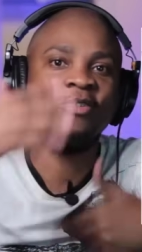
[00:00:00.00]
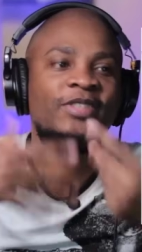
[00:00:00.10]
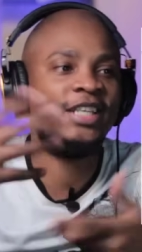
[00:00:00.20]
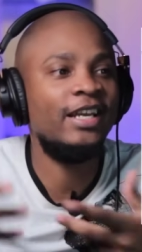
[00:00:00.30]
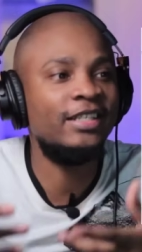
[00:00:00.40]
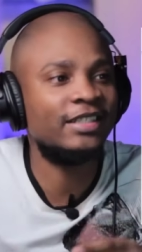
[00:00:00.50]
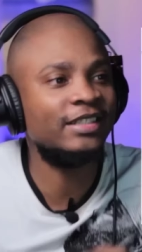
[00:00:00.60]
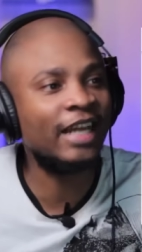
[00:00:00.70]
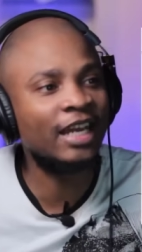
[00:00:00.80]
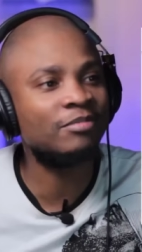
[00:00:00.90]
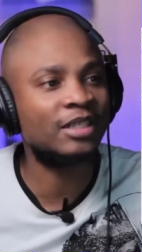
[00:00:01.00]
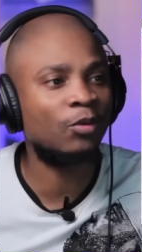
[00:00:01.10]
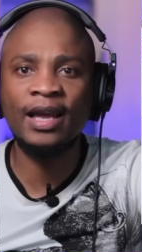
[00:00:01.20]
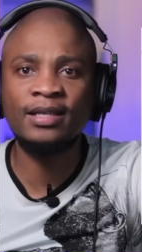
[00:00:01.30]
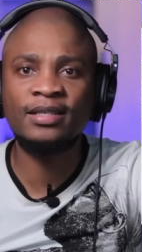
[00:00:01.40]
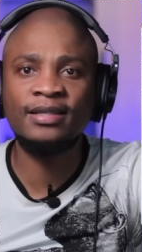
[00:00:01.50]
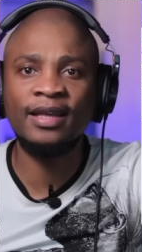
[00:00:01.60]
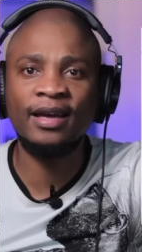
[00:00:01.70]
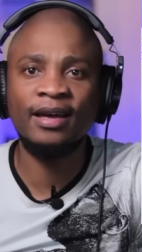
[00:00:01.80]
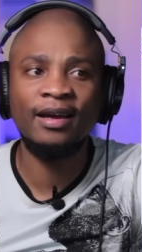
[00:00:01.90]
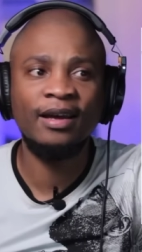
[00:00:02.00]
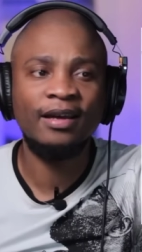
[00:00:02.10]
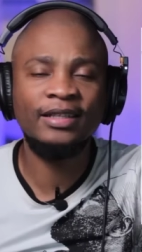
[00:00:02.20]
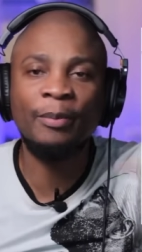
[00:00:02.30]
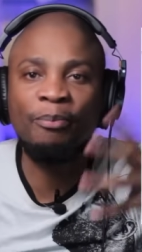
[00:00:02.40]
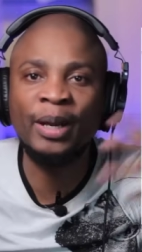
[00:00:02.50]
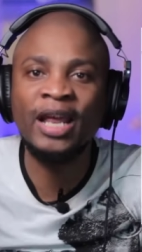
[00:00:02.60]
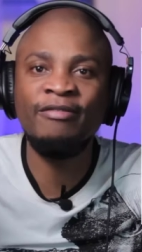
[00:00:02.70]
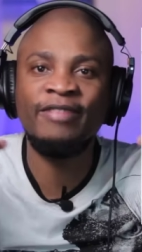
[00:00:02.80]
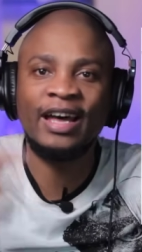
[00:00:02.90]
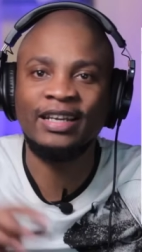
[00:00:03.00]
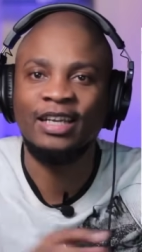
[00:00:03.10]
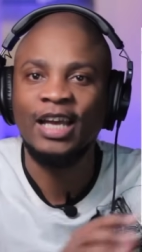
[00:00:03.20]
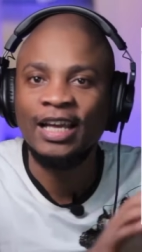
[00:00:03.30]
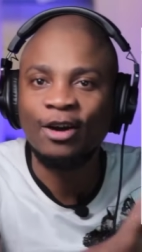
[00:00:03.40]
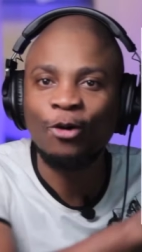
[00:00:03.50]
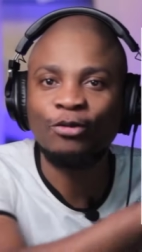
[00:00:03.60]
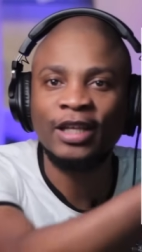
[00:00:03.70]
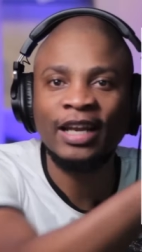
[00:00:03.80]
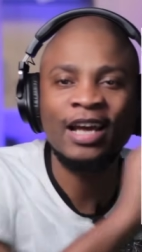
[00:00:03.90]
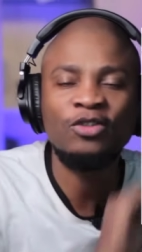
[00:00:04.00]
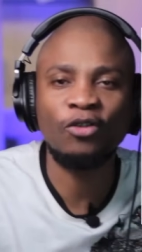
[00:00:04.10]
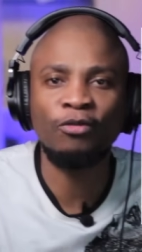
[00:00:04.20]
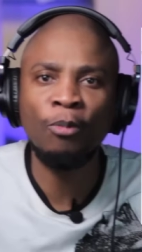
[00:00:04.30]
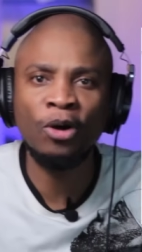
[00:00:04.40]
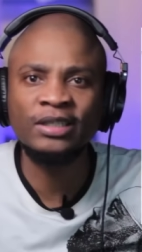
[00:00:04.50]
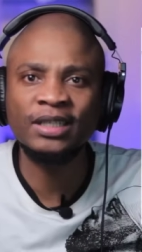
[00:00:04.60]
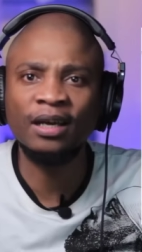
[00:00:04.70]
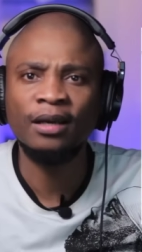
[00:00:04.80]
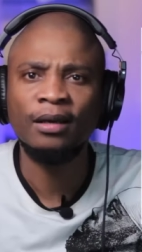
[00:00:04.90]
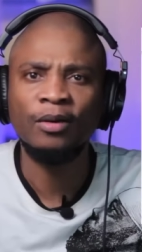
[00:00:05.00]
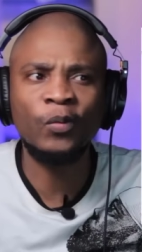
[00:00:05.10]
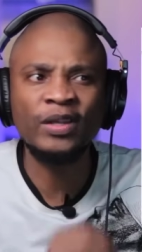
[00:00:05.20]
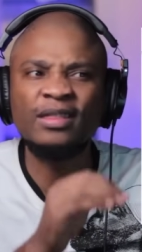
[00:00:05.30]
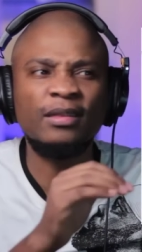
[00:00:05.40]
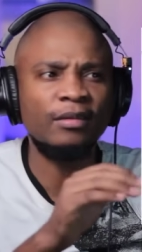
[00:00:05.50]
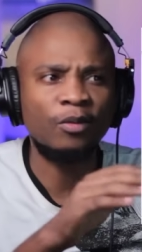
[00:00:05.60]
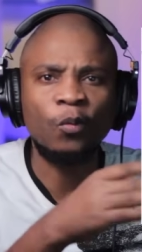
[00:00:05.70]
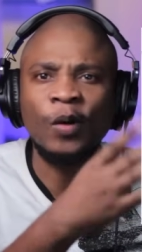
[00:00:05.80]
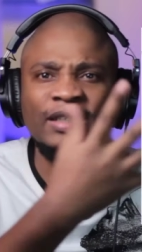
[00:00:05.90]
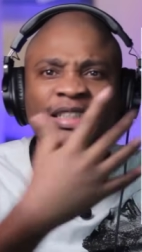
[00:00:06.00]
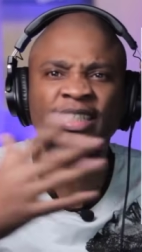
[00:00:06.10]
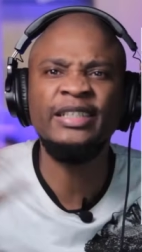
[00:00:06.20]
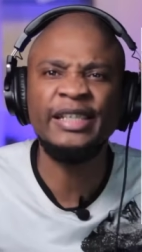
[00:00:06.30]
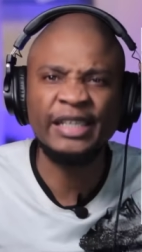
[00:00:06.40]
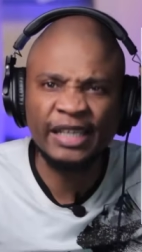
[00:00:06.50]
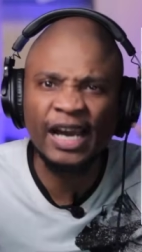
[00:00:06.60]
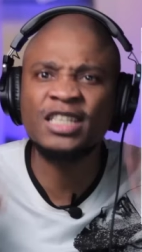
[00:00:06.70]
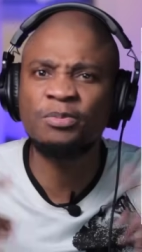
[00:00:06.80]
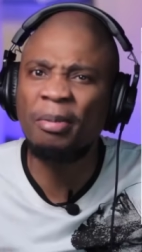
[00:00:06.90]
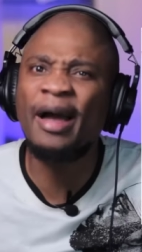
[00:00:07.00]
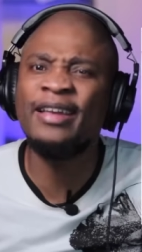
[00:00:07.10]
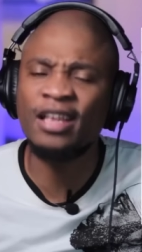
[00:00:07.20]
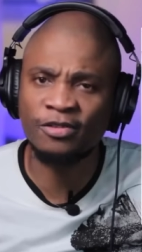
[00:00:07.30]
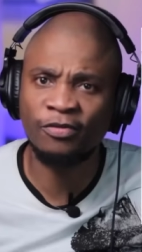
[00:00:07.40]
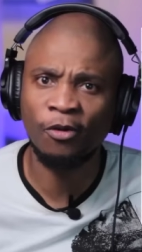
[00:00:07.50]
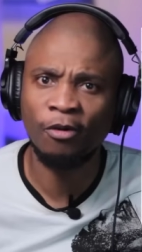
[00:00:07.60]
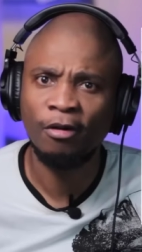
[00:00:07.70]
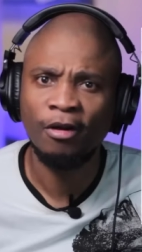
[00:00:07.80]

of changing names and it's the, the bravery of the Knights of Malta with what he, he aspires for.